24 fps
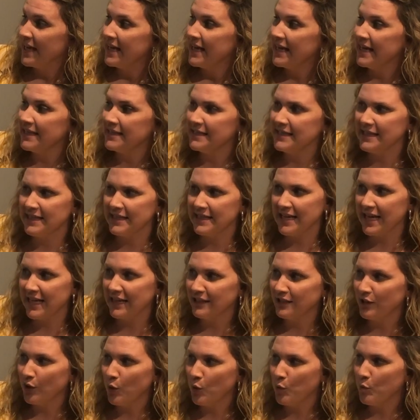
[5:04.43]
Its
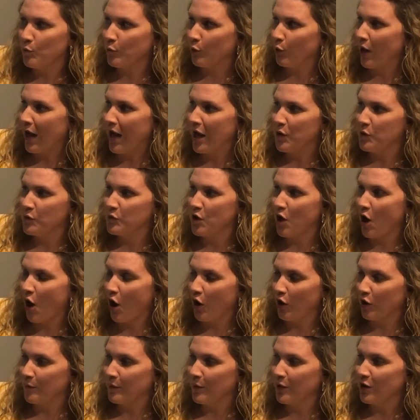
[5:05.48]
yellow-brown
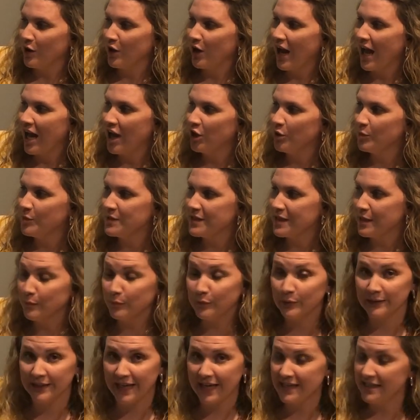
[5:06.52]
armor helps it
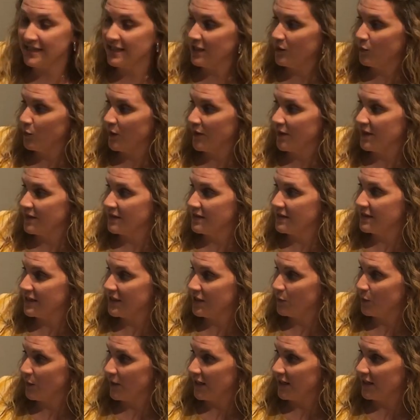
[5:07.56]
blend in with the
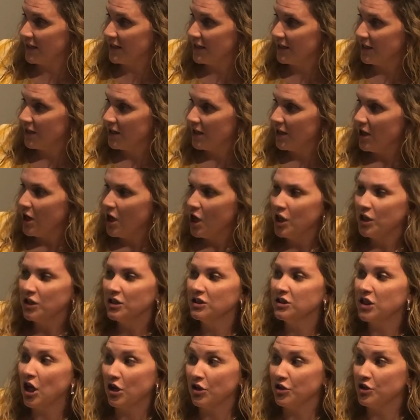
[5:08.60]
seaweed.
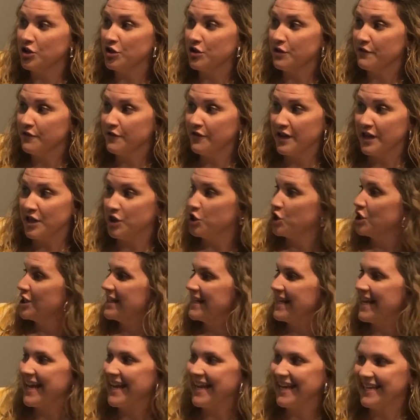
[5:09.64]
Larger fish
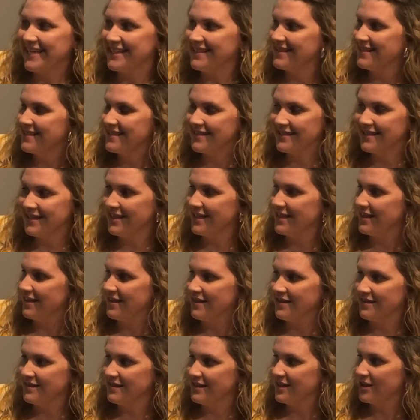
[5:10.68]
can't see
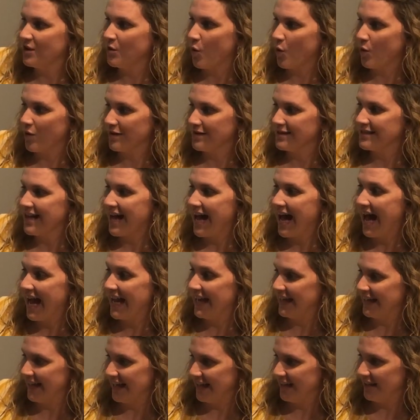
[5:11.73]
the seahorse
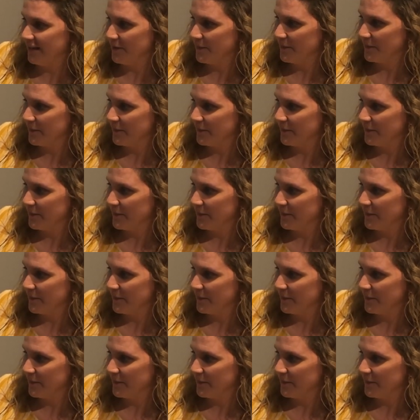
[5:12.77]
hiding.